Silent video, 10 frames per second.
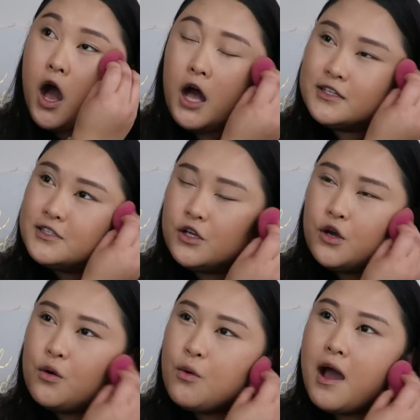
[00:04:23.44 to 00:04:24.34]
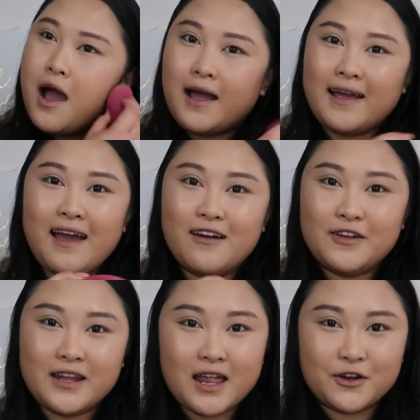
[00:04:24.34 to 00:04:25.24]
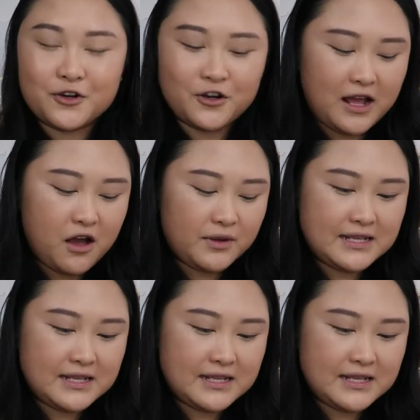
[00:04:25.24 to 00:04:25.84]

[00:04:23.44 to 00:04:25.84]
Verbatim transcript: Also, I have an editor now.